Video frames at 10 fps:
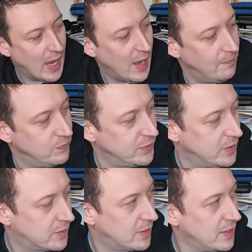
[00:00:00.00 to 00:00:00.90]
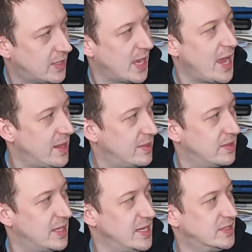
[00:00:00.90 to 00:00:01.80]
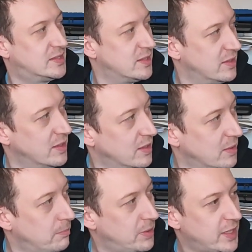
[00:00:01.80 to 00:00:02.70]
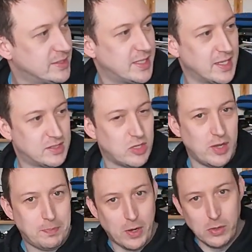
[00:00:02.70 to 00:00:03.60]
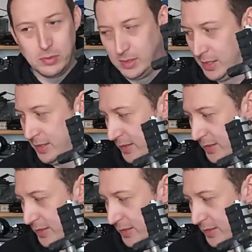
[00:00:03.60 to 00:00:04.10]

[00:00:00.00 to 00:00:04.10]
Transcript: Um, you can get these plastic dipole